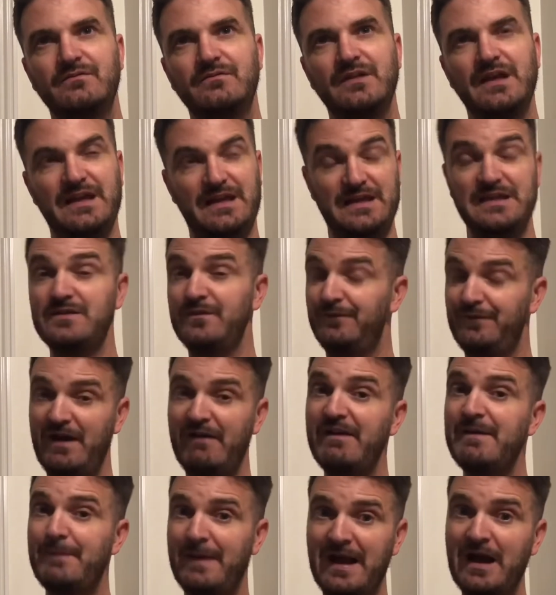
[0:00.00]
It is a
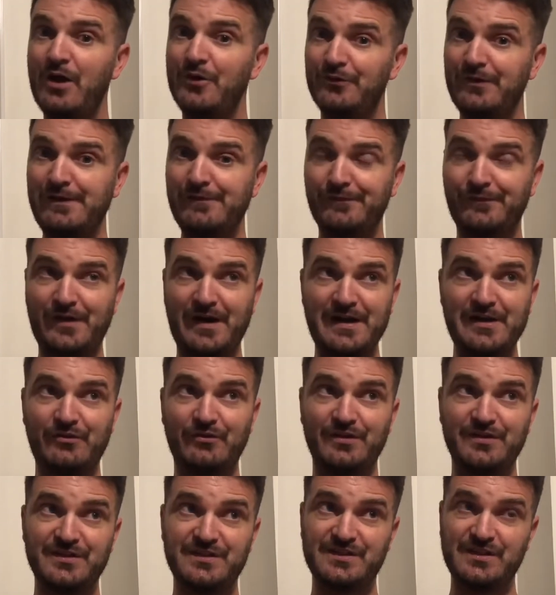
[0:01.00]
very powdery
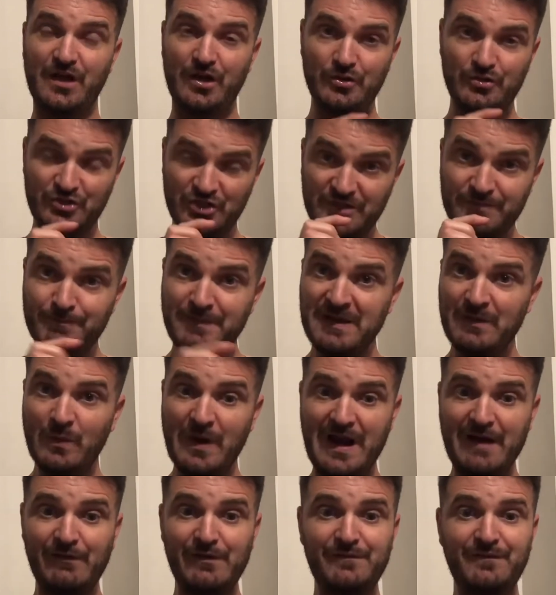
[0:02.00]
fragrance, so just
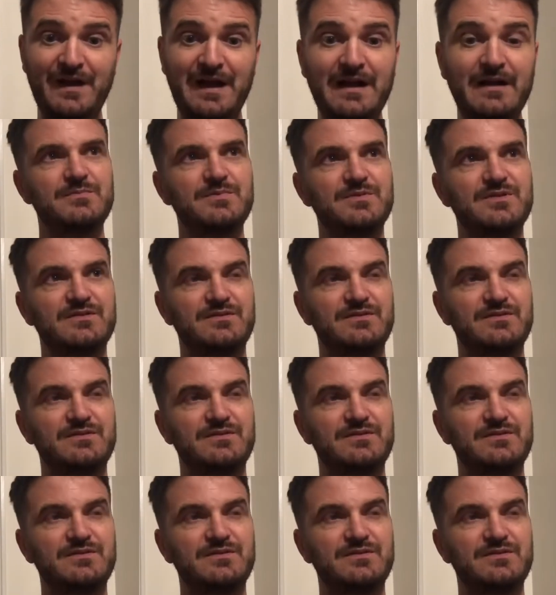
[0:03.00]
beware of that.